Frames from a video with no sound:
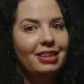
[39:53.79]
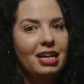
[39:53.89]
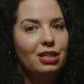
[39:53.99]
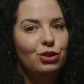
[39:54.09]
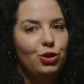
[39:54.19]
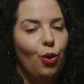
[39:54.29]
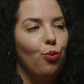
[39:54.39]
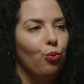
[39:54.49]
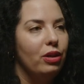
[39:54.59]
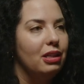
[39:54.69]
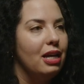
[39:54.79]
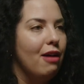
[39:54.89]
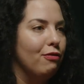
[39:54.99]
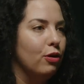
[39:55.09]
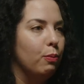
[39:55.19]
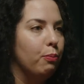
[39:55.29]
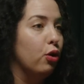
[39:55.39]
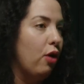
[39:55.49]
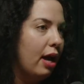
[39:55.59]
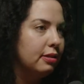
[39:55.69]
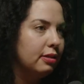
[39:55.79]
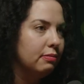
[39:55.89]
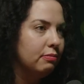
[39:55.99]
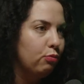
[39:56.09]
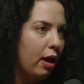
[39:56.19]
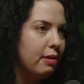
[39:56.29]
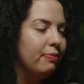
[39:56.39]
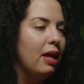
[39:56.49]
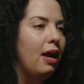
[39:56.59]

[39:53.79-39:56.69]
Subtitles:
things don't really ever progress, right?